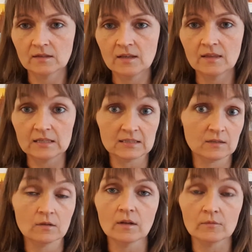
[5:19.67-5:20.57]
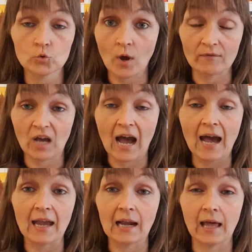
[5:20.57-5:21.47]
this you have the
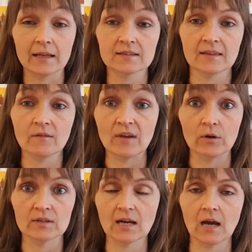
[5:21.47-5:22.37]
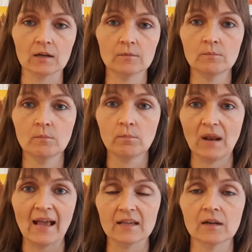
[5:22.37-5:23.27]
highlights and the very dark
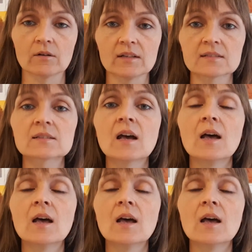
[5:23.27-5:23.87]
black areas.